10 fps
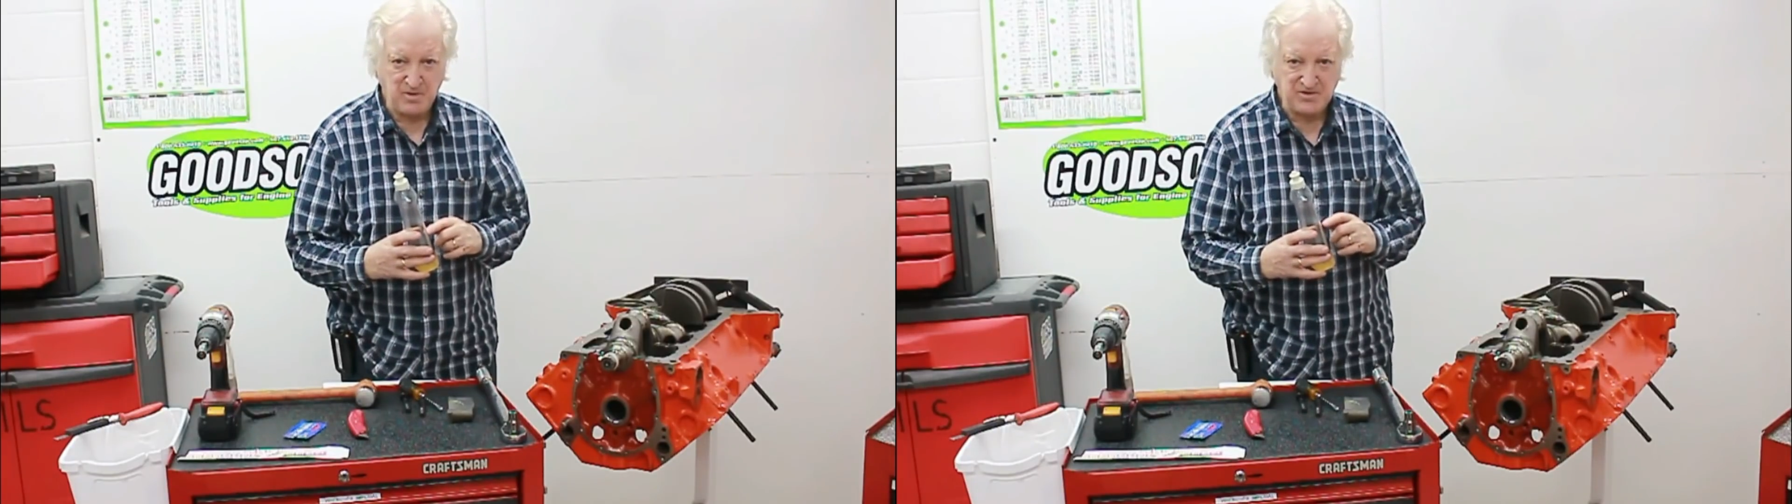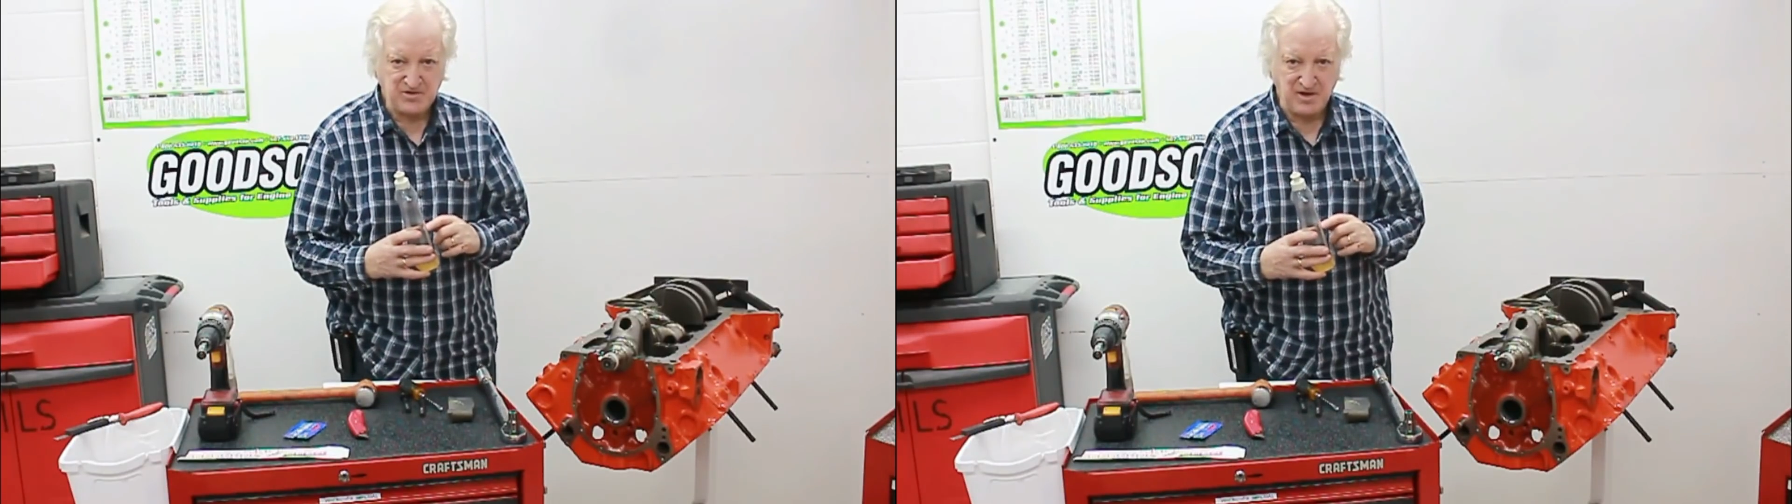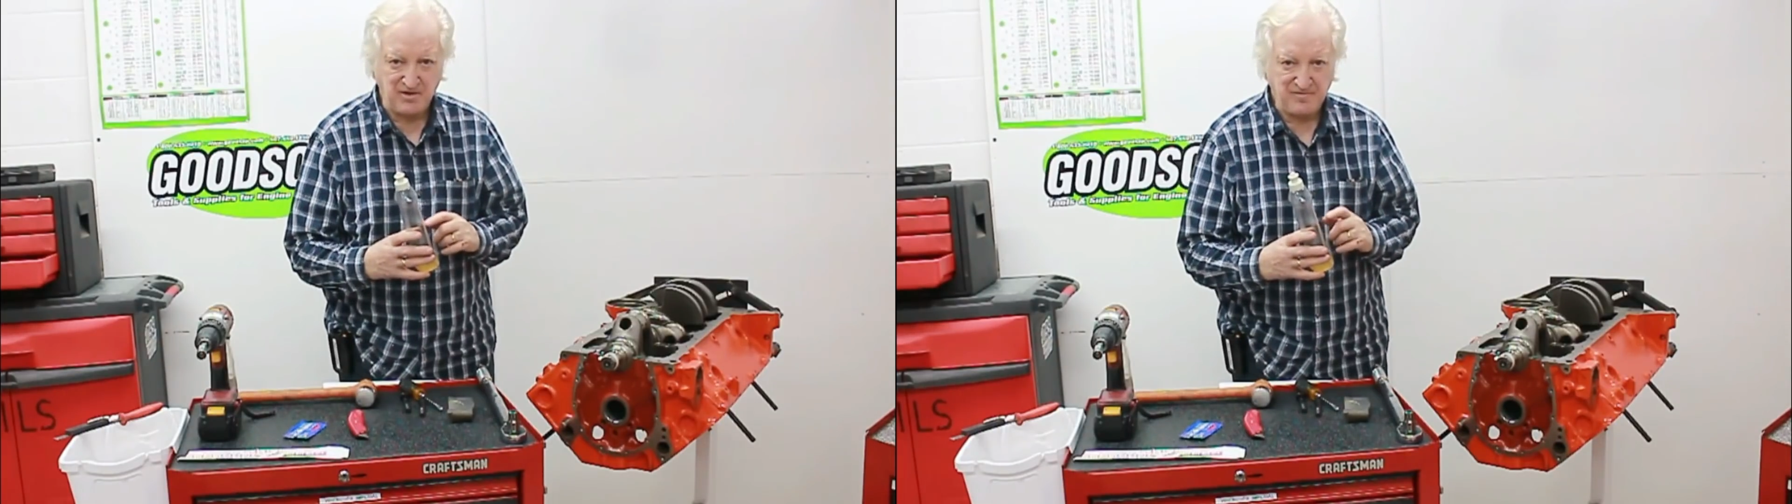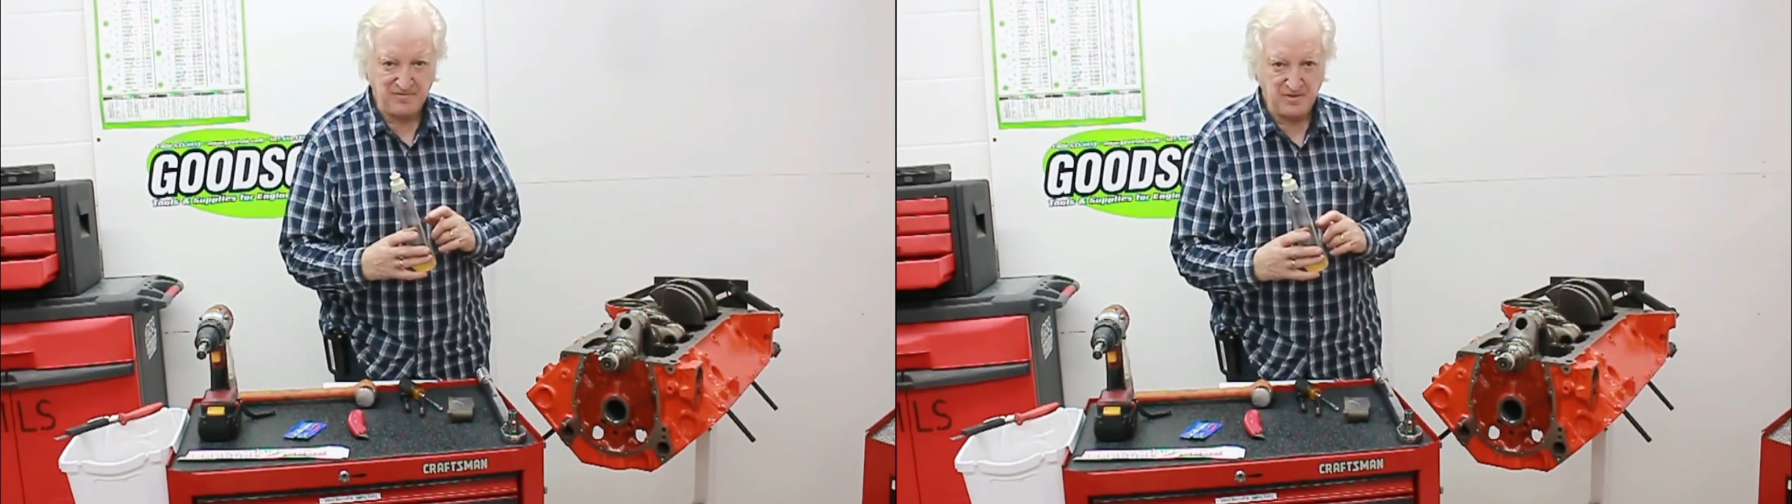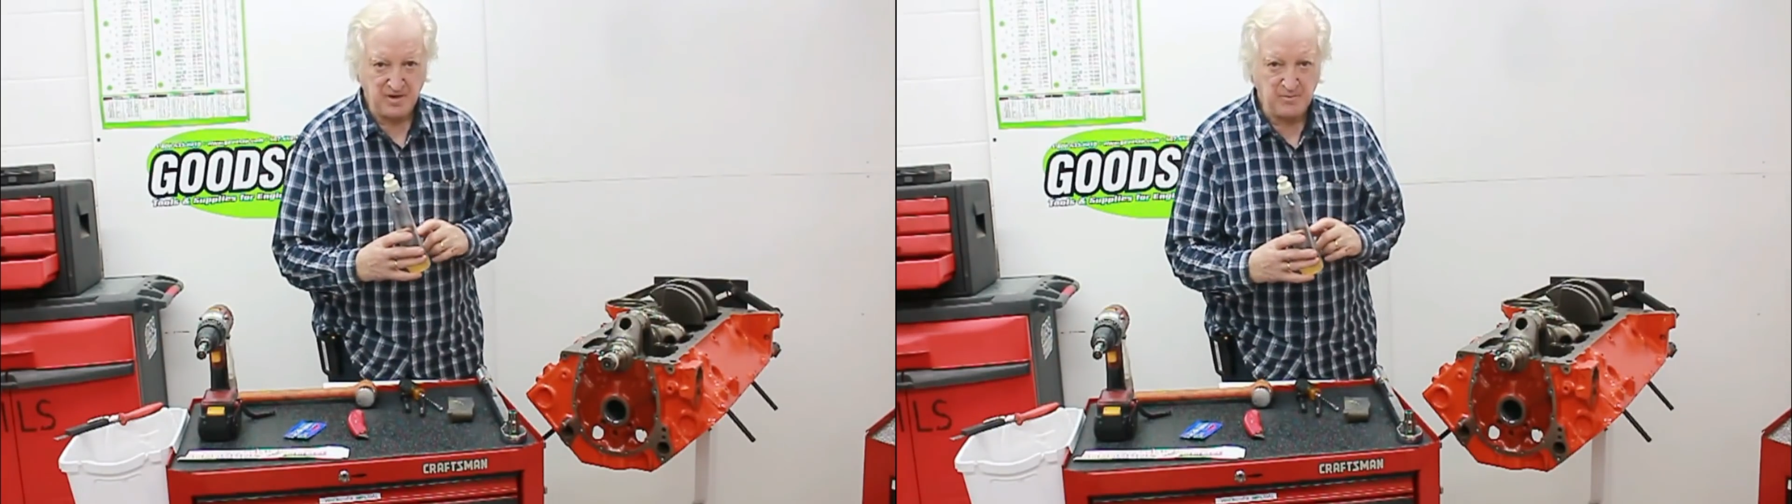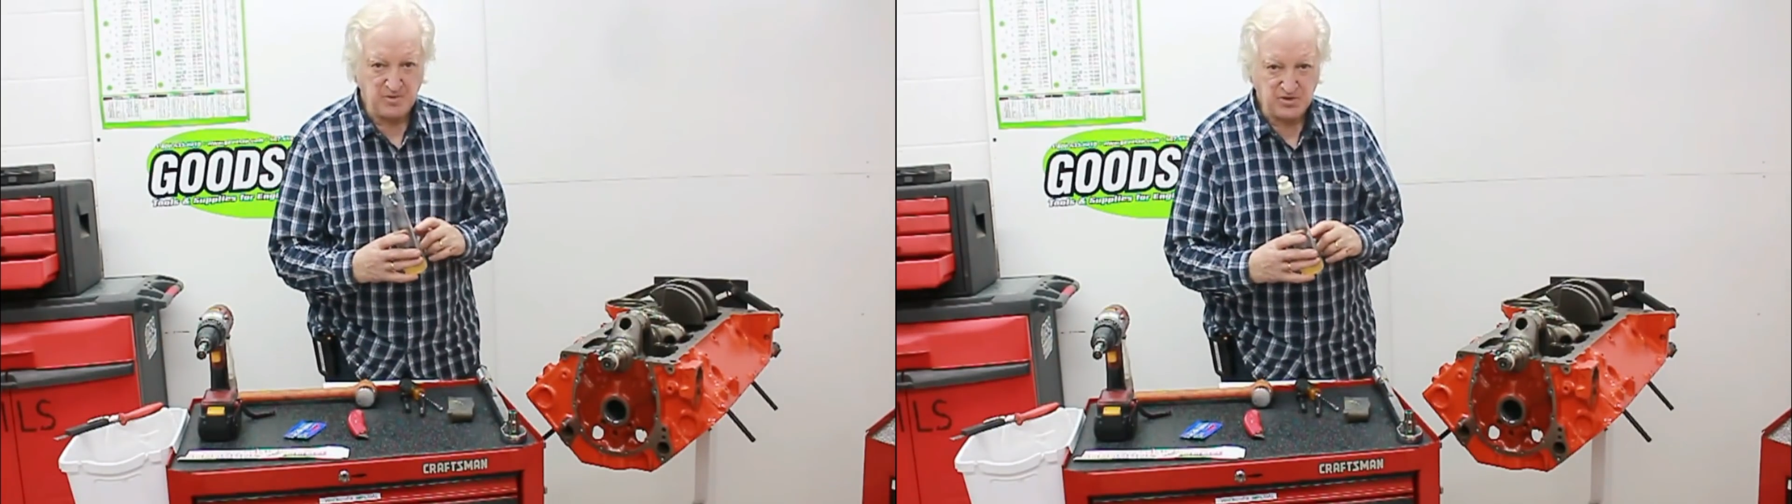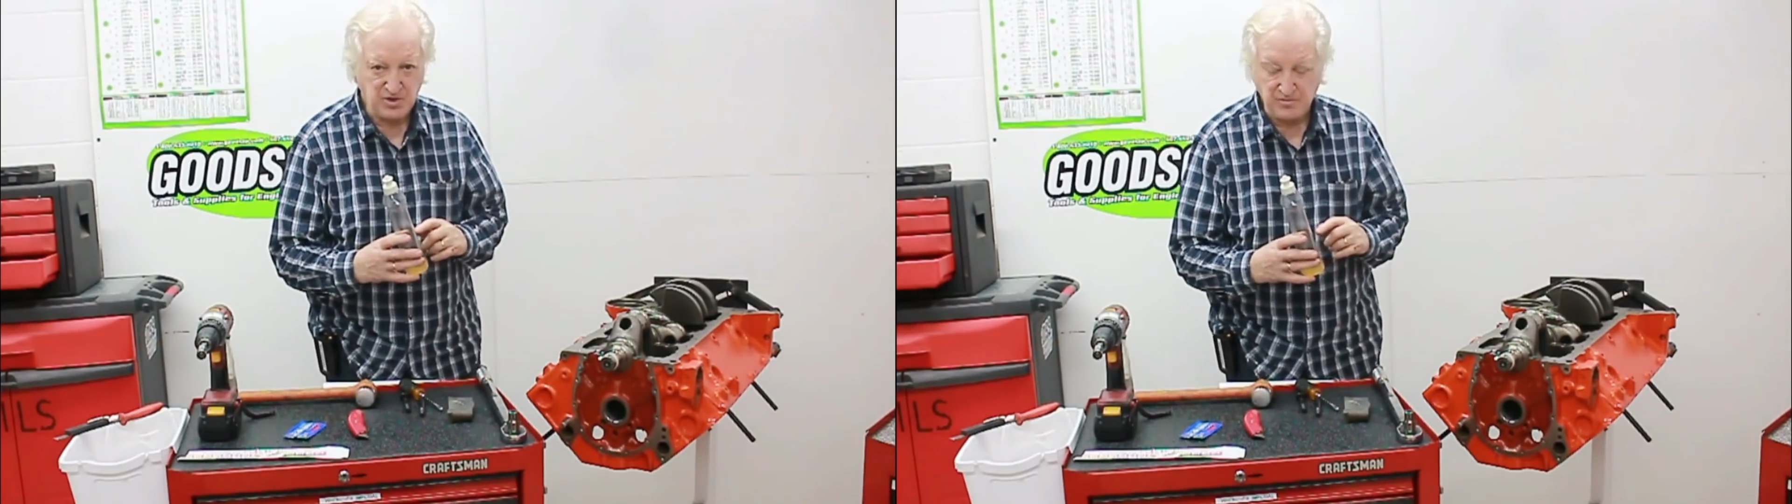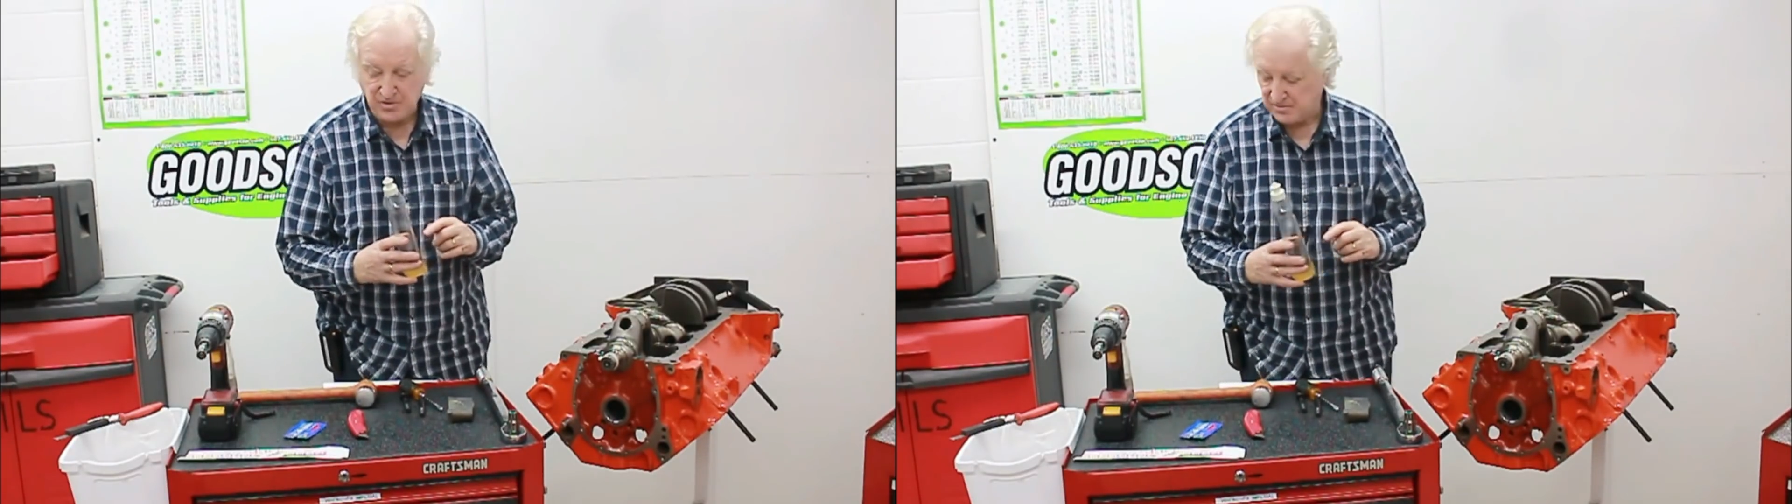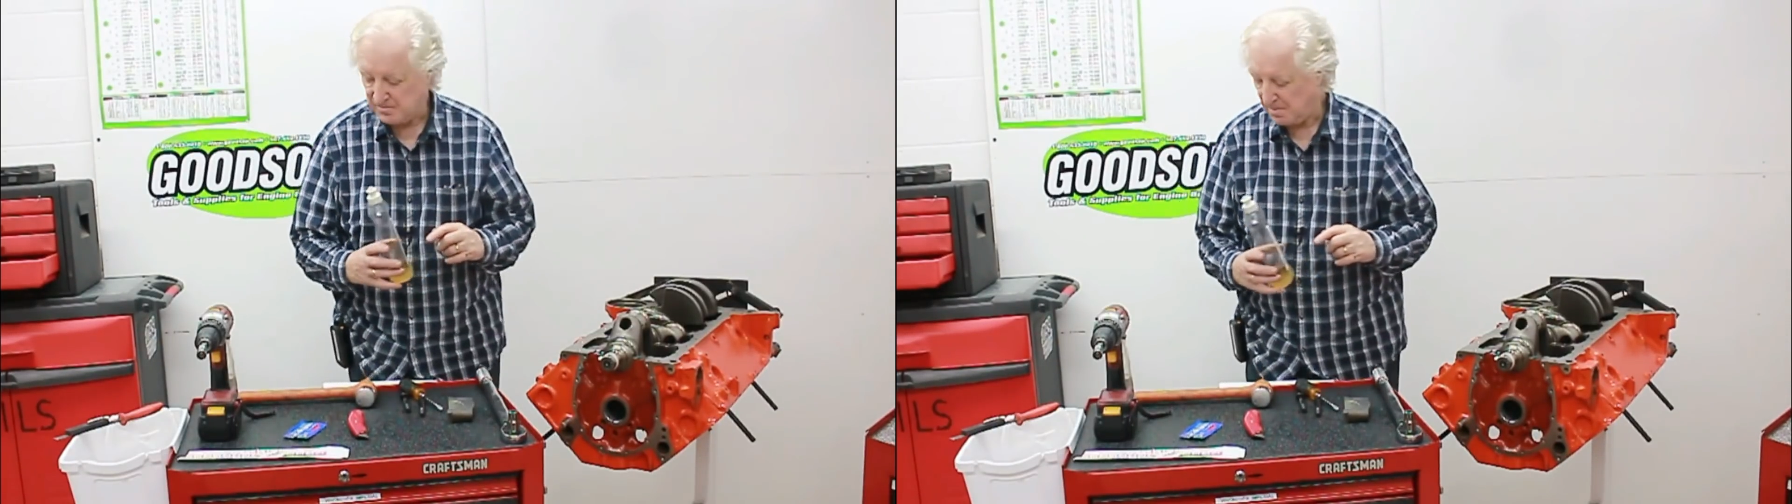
myself. Let me show you.